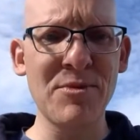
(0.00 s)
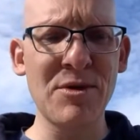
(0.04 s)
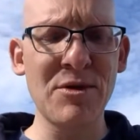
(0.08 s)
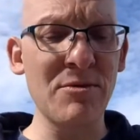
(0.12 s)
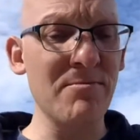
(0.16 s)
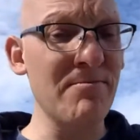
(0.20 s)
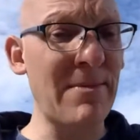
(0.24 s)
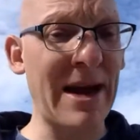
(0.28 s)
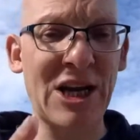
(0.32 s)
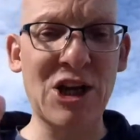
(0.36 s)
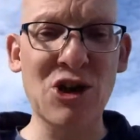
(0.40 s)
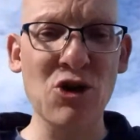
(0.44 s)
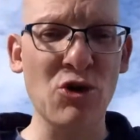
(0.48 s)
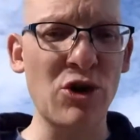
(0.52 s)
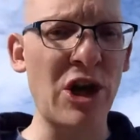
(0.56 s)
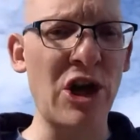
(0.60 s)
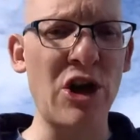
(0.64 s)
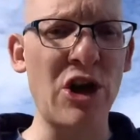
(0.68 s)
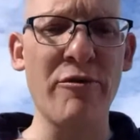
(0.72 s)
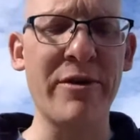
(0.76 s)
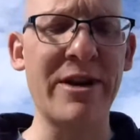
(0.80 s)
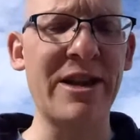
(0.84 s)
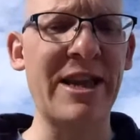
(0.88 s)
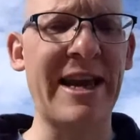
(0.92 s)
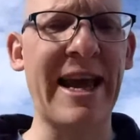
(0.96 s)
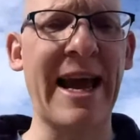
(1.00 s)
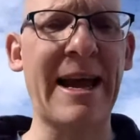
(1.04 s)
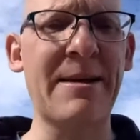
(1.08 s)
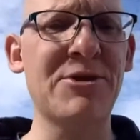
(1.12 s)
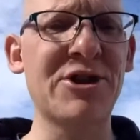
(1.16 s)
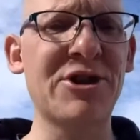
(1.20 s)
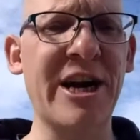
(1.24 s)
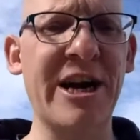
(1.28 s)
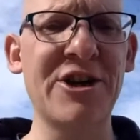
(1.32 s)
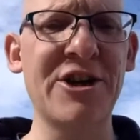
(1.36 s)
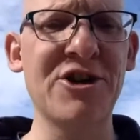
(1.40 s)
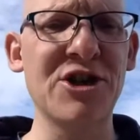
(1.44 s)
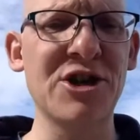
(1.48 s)
make sure that you're in the Game
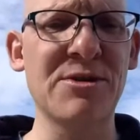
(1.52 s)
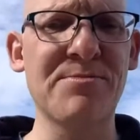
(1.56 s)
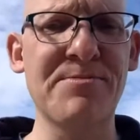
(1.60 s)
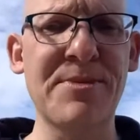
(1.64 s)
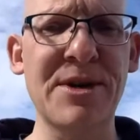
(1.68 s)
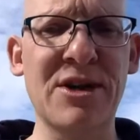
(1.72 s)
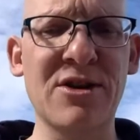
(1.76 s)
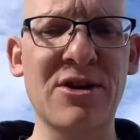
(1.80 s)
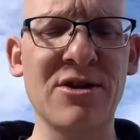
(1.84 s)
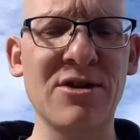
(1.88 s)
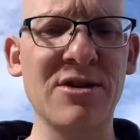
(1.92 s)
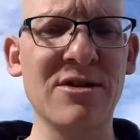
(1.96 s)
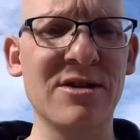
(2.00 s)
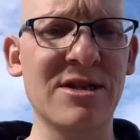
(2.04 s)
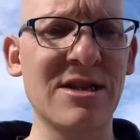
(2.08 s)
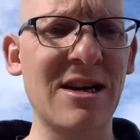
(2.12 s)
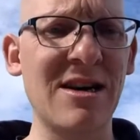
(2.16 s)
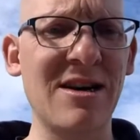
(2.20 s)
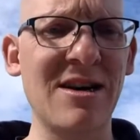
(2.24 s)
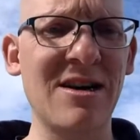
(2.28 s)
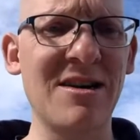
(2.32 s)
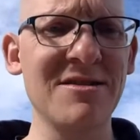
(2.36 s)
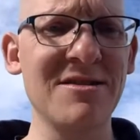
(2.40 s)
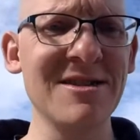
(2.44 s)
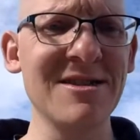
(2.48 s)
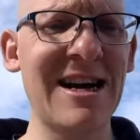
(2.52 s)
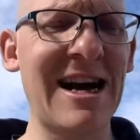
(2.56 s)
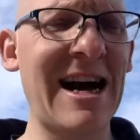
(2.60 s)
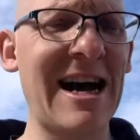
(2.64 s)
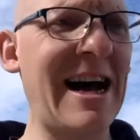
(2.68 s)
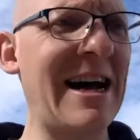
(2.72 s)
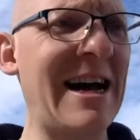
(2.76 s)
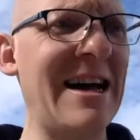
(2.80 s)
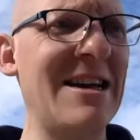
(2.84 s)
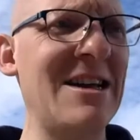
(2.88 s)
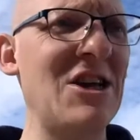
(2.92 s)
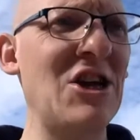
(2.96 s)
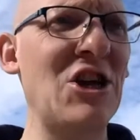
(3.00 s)
Changers, because
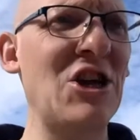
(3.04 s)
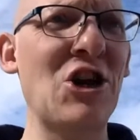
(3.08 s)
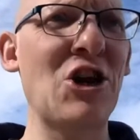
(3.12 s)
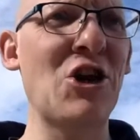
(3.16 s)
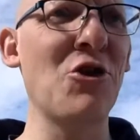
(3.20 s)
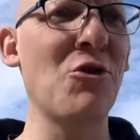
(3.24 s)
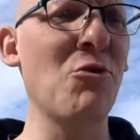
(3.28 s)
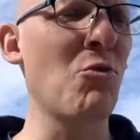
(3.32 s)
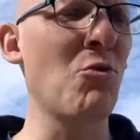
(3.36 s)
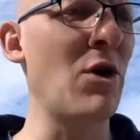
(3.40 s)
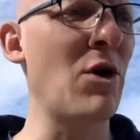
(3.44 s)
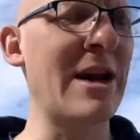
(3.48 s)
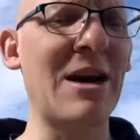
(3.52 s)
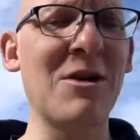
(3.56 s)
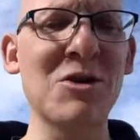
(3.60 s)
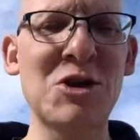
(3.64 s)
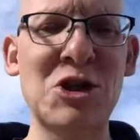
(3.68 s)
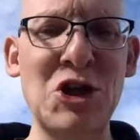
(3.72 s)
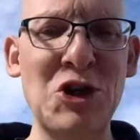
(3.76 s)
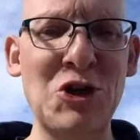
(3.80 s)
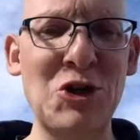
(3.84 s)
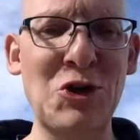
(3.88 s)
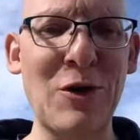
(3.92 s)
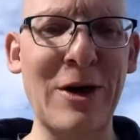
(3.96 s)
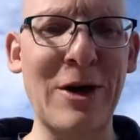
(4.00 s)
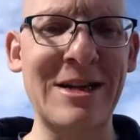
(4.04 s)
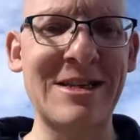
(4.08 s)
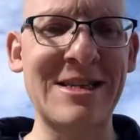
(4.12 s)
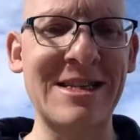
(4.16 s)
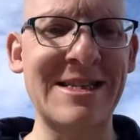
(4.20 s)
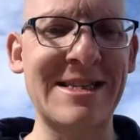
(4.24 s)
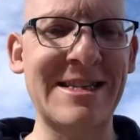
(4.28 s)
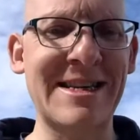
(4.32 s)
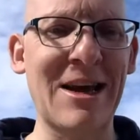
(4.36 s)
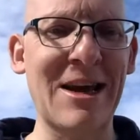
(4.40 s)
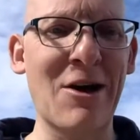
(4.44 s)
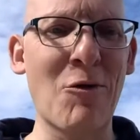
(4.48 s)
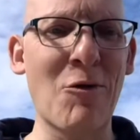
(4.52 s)
what else are you doing to
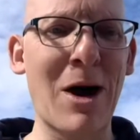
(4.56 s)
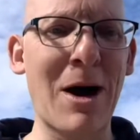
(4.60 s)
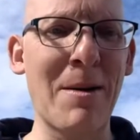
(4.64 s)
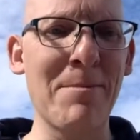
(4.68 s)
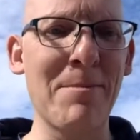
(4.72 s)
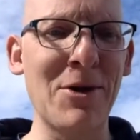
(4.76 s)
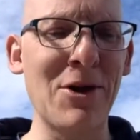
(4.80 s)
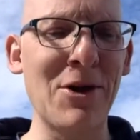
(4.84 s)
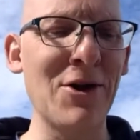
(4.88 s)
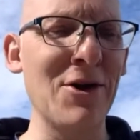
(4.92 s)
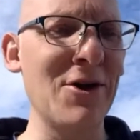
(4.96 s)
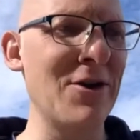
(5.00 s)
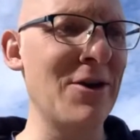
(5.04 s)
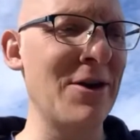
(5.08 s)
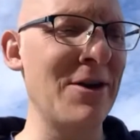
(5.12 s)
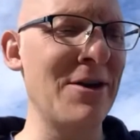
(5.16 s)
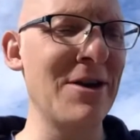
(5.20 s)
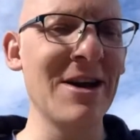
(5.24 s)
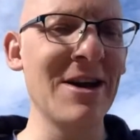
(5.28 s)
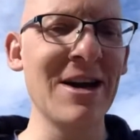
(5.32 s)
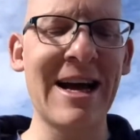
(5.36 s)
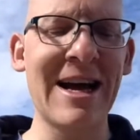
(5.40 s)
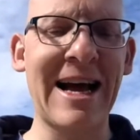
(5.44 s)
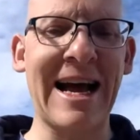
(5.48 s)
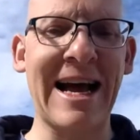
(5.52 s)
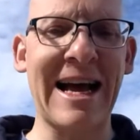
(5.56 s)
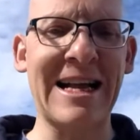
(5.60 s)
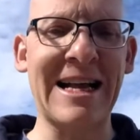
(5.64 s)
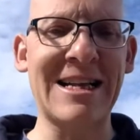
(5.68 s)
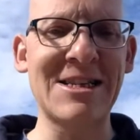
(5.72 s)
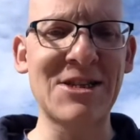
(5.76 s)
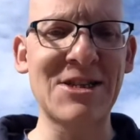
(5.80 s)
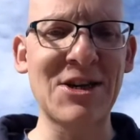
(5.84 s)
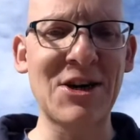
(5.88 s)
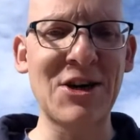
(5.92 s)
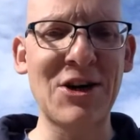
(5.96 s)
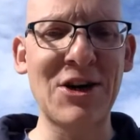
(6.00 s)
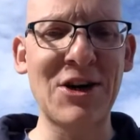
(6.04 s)
skill up, learn, and
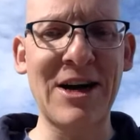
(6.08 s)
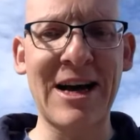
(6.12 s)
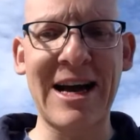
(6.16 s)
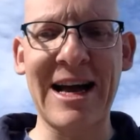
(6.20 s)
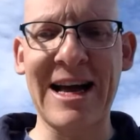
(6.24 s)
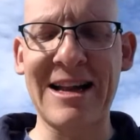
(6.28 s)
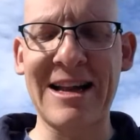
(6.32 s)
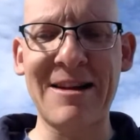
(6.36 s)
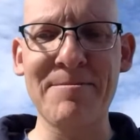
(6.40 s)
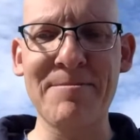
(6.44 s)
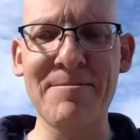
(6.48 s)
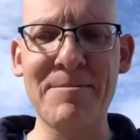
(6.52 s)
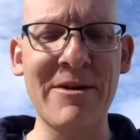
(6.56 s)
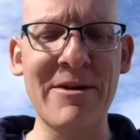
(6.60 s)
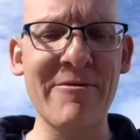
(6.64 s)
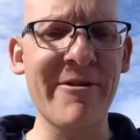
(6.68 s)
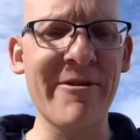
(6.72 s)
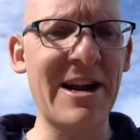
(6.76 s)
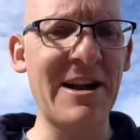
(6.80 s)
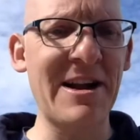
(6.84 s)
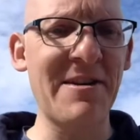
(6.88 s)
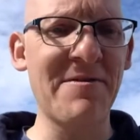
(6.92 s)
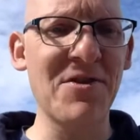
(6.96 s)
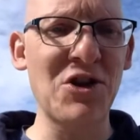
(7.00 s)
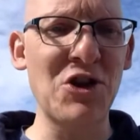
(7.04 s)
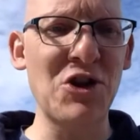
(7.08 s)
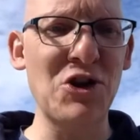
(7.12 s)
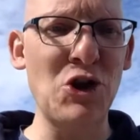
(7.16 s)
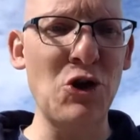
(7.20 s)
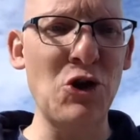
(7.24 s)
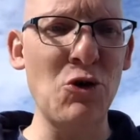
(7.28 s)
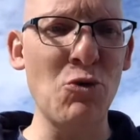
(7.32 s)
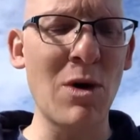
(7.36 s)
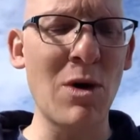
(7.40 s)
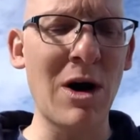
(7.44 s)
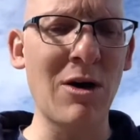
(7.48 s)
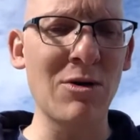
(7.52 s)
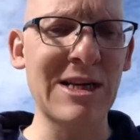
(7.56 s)
be ready for the new
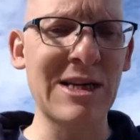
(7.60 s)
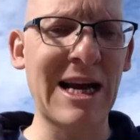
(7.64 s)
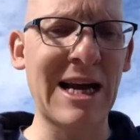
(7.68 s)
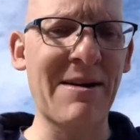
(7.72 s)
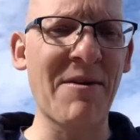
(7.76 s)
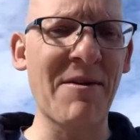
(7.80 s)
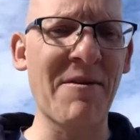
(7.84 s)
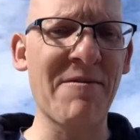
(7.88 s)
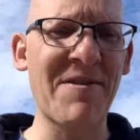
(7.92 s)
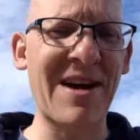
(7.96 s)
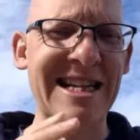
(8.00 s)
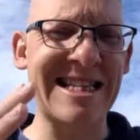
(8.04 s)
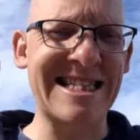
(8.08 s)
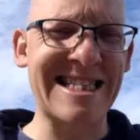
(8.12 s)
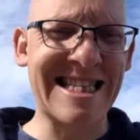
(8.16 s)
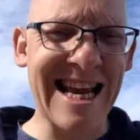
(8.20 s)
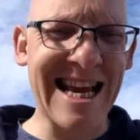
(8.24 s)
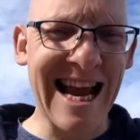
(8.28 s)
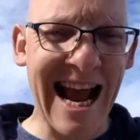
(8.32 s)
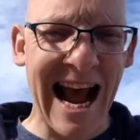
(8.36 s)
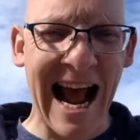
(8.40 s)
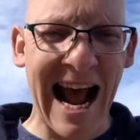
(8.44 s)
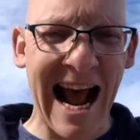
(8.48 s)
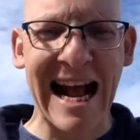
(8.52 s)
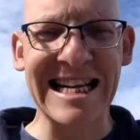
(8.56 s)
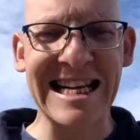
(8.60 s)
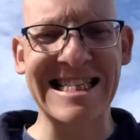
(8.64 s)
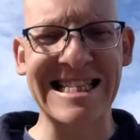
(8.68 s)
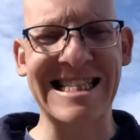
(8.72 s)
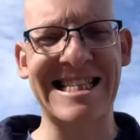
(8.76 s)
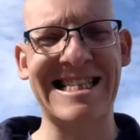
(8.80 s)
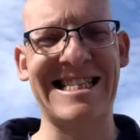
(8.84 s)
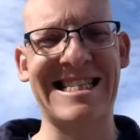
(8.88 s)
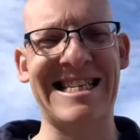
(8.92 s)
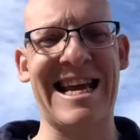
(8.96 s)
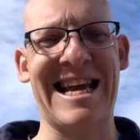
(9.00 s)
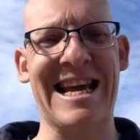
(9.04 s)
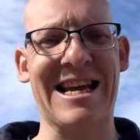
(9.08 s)
world? So have a
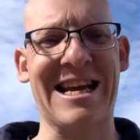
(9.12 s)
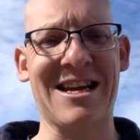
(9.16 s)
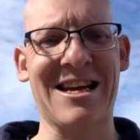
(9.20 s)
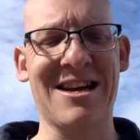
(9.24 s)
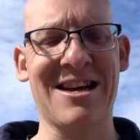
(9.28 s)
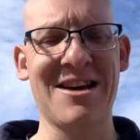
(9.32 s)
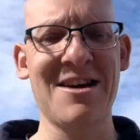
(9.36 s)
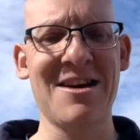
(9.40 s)
fantastic